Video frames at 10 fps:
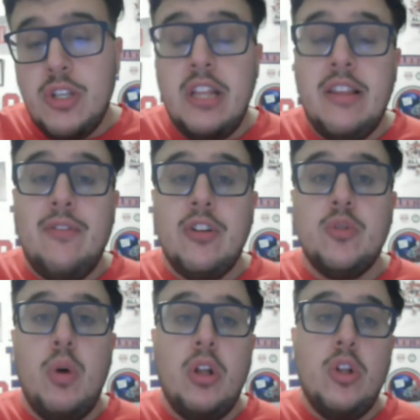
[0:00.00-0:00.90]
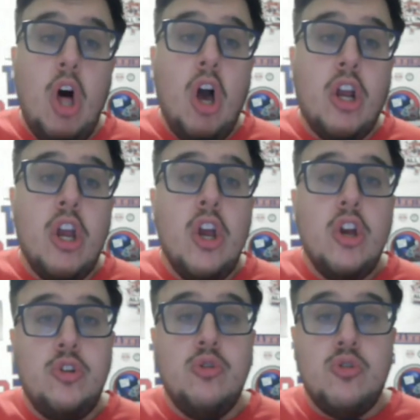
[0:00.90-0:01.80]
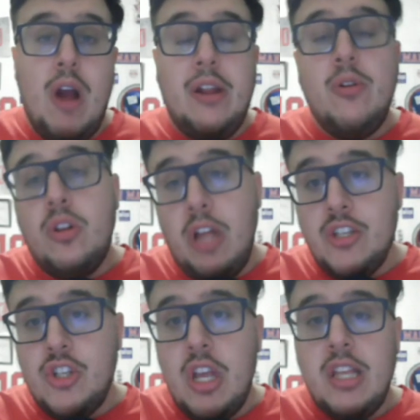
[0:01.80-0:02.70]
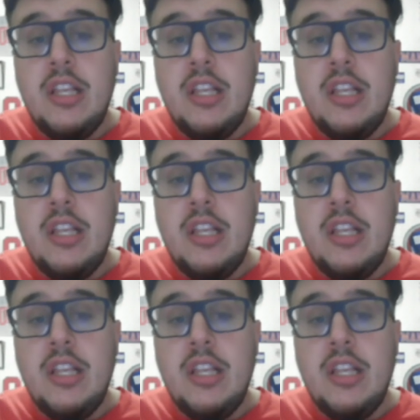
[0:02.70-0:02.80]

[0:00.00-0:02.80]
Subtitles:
And the Devils will look to try to clinch